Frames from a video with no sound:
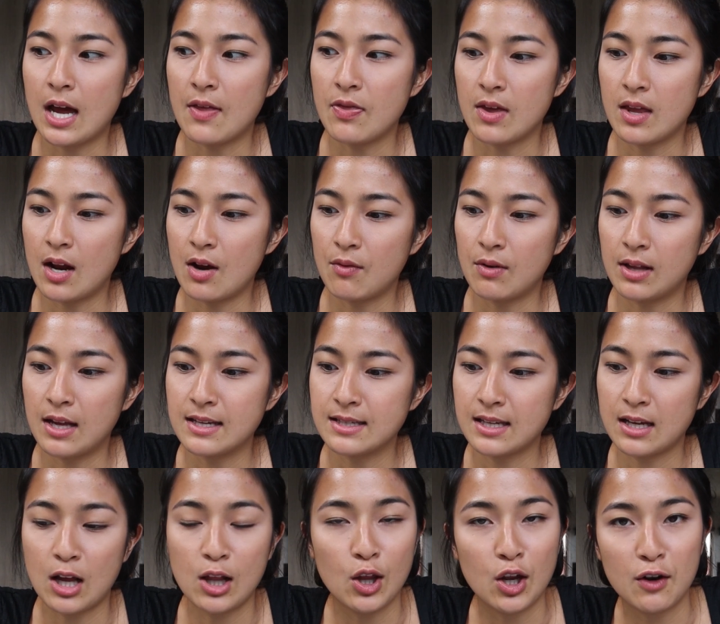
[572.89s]
And then I realized
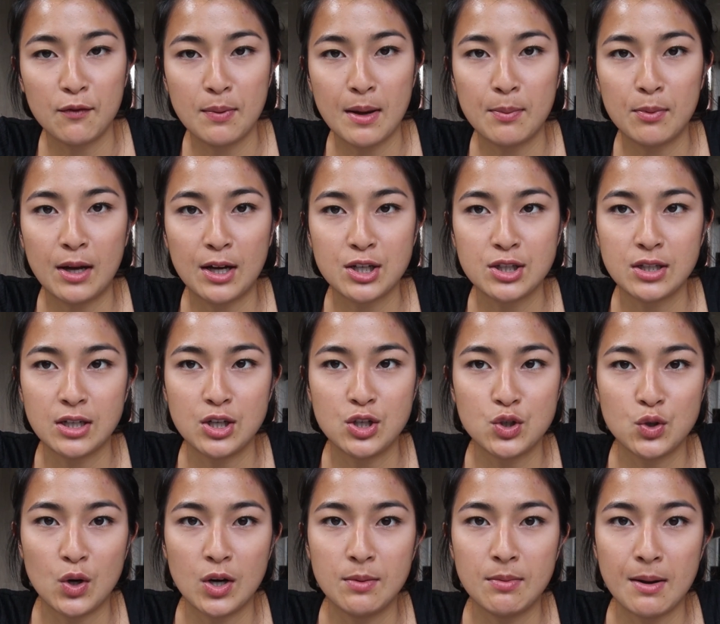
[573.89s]
like a lot of people actually
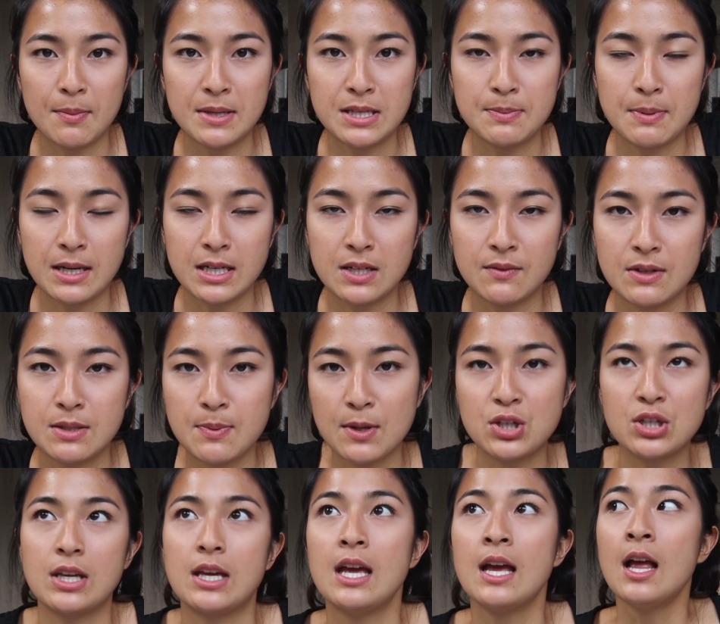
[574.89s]
enjoyed my perspective,
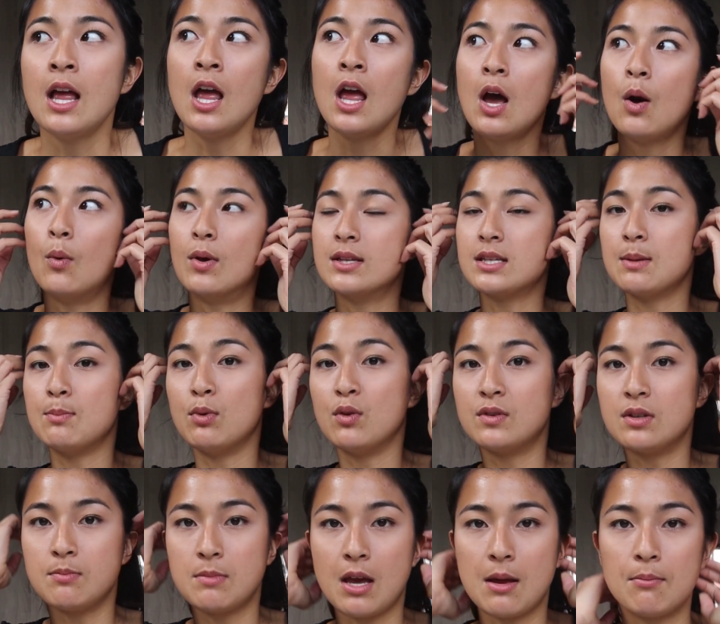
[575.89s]
especially once I moved
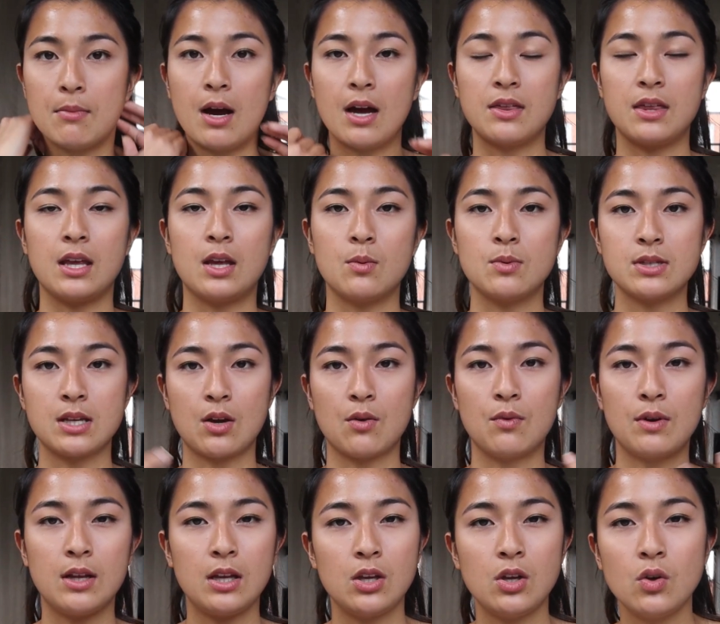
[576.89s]
to Myanmar. I think it was like a
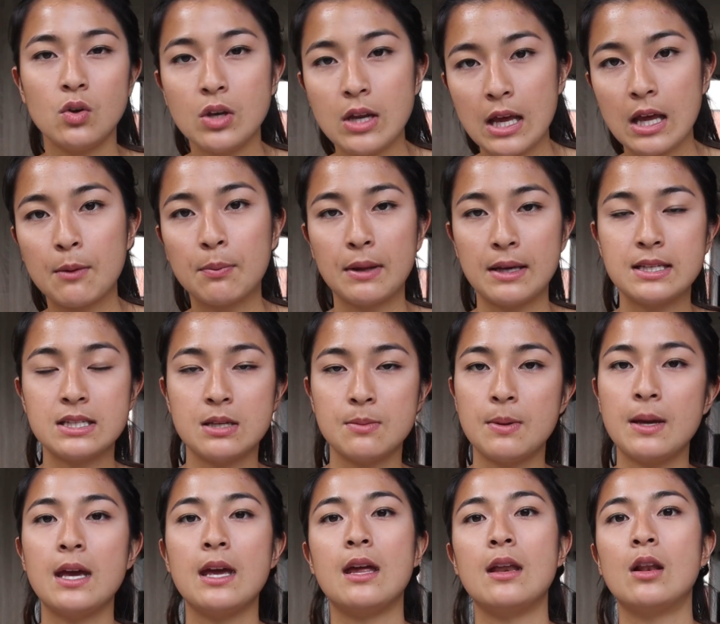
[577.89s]
really unique place to
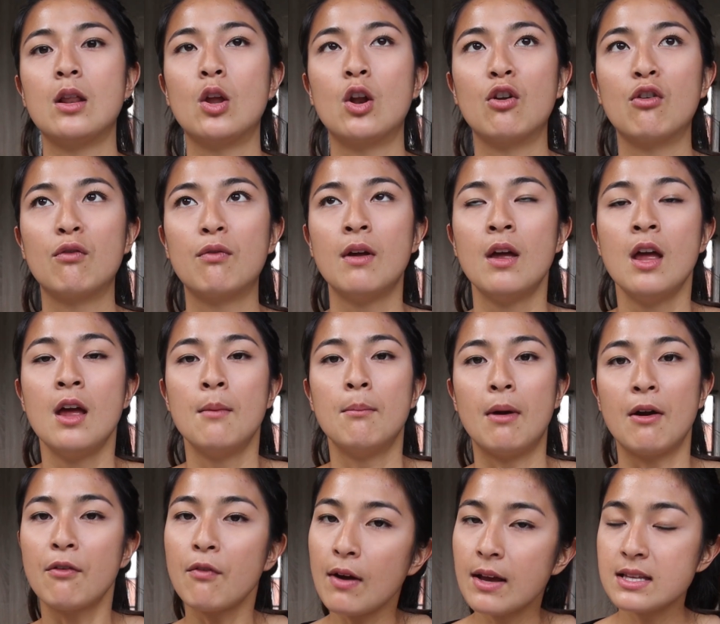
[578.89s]
be, and a lot of
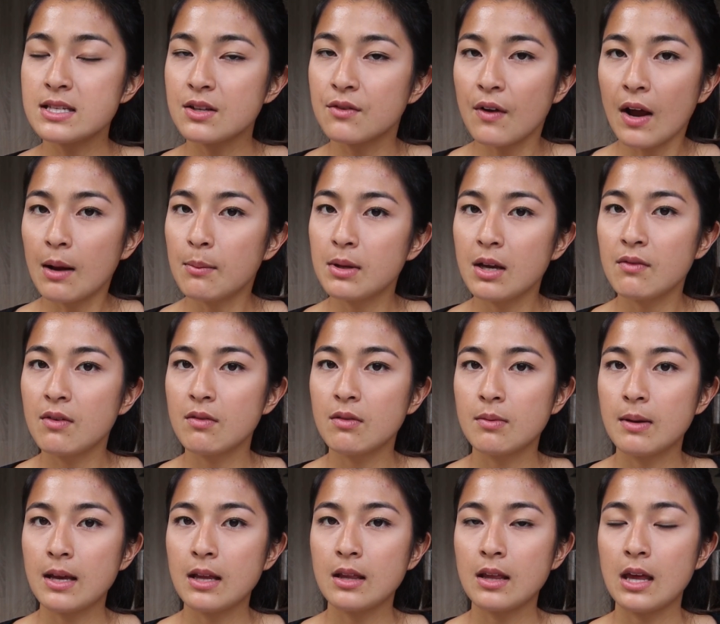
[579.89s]
my friends and family have never
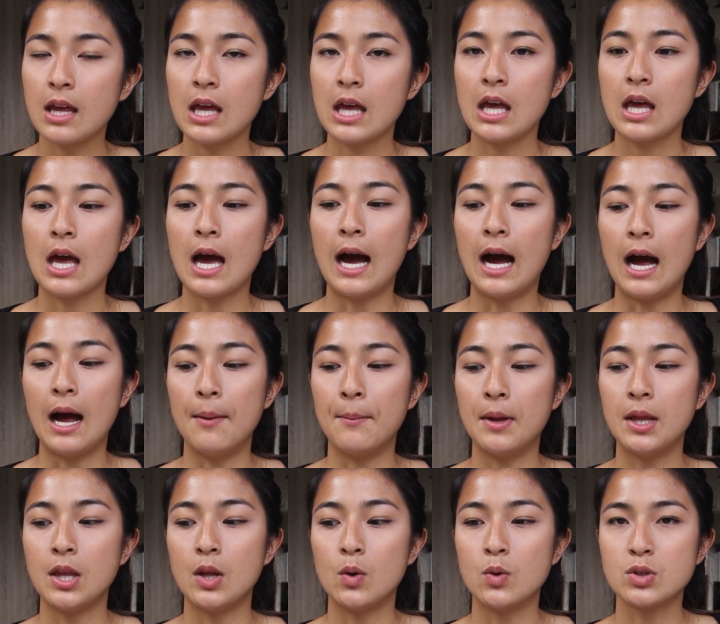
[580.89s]
been there,
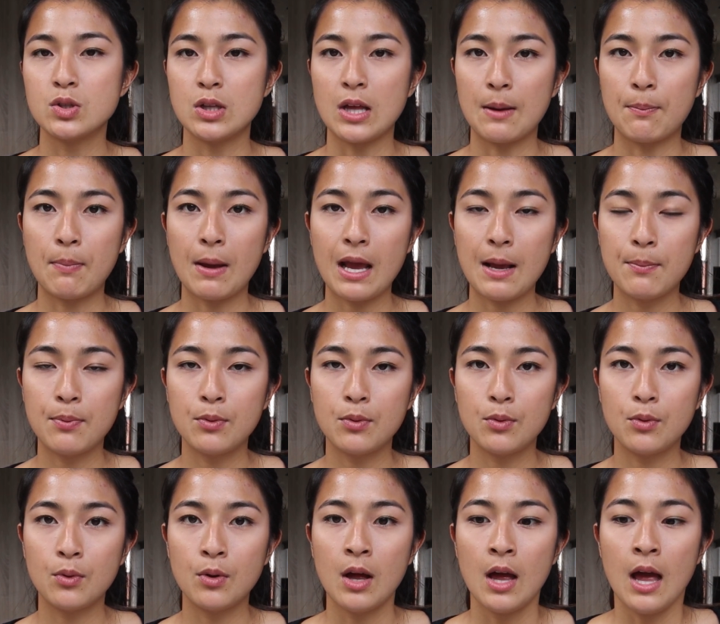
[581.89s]
and then also like
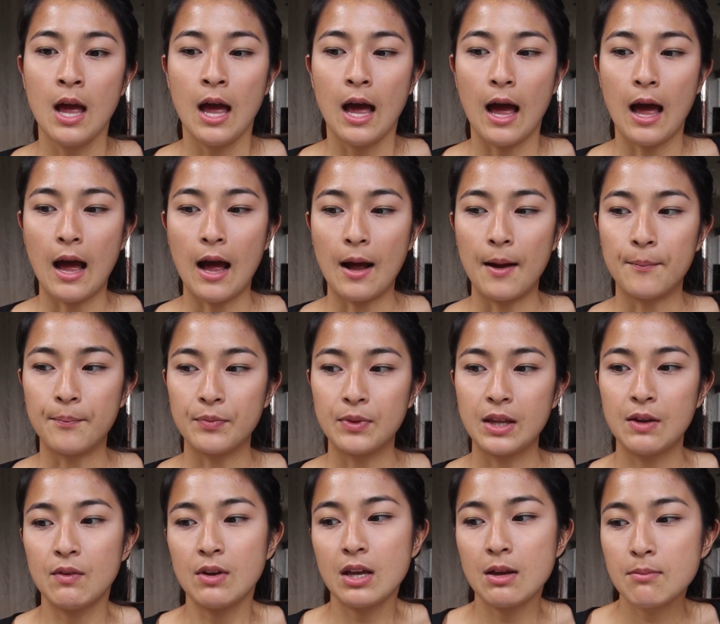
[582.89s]
people
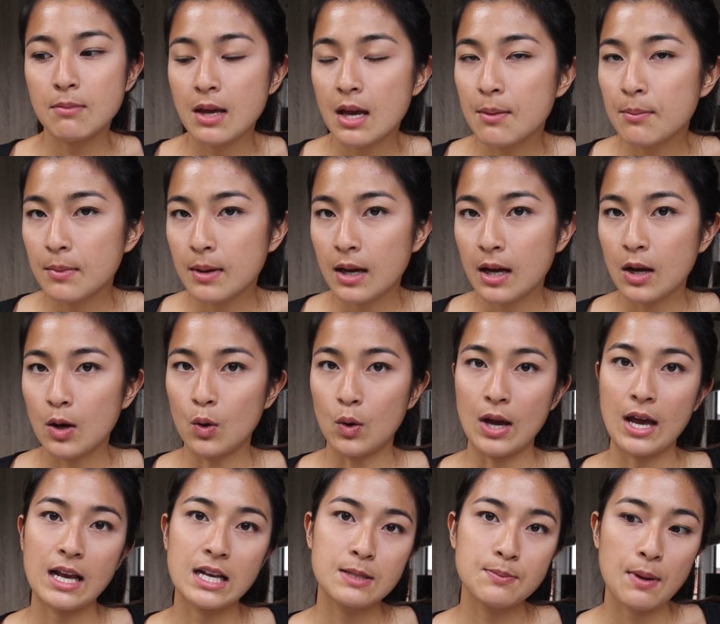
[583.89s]
living in Myanmar or
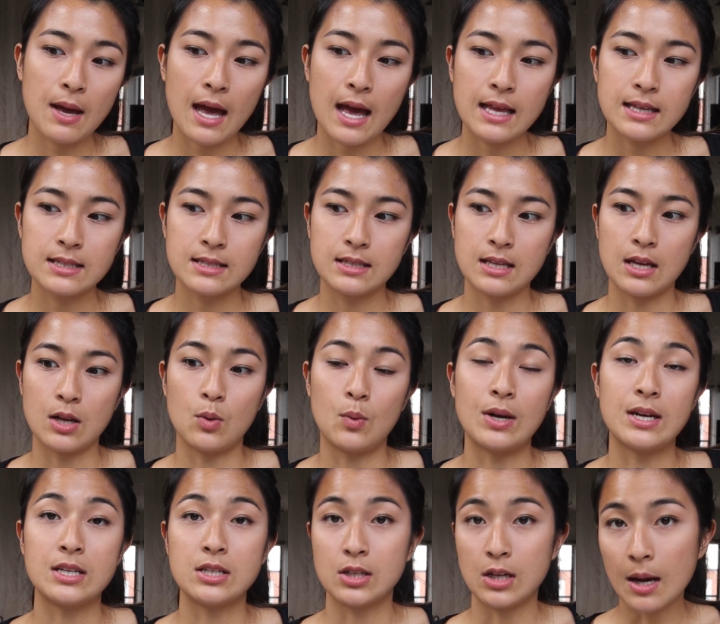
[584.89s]
expats that
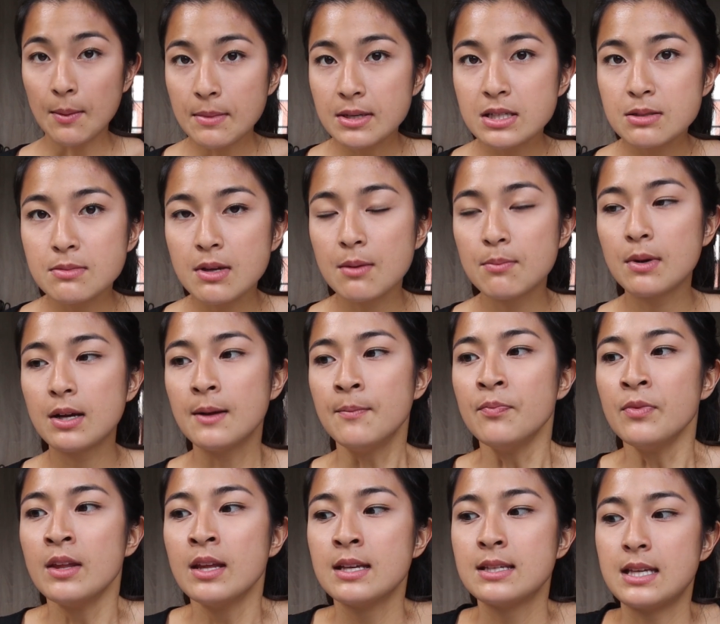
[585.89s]
wanted to come into Myanmar
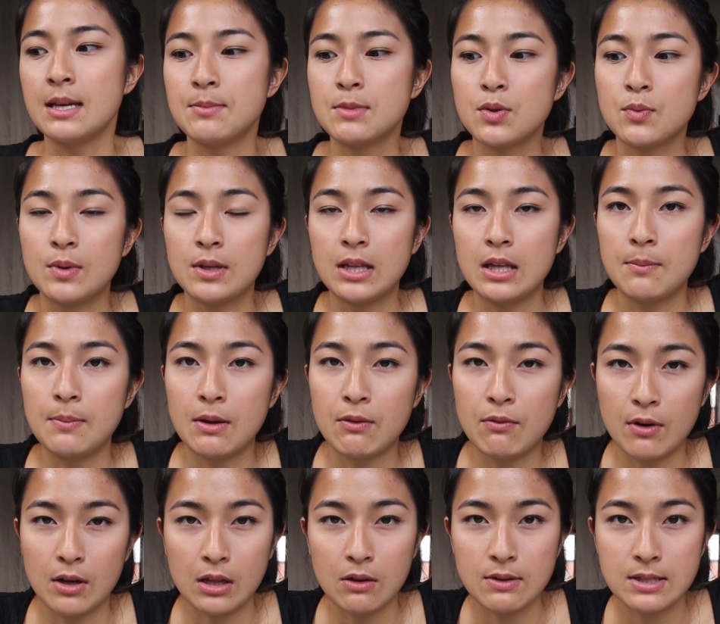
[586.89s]
seem to really be
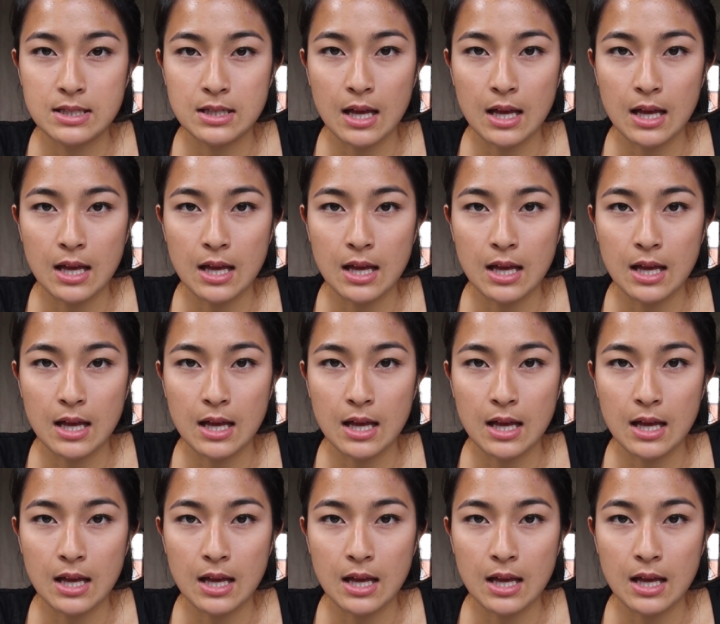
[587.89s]
really